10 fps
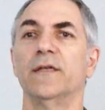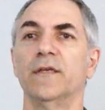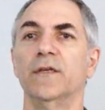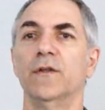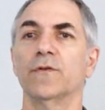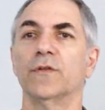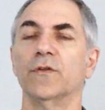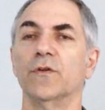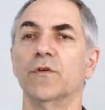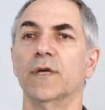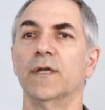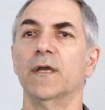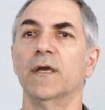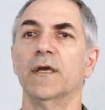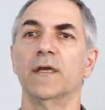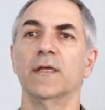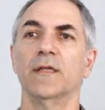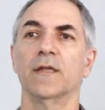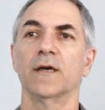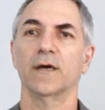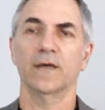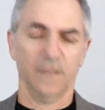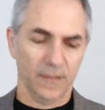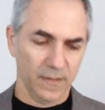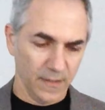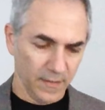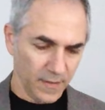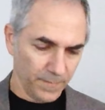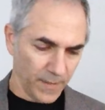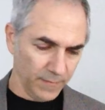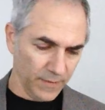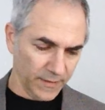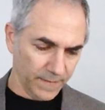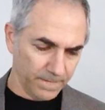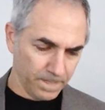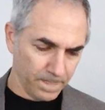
you know, to do in public.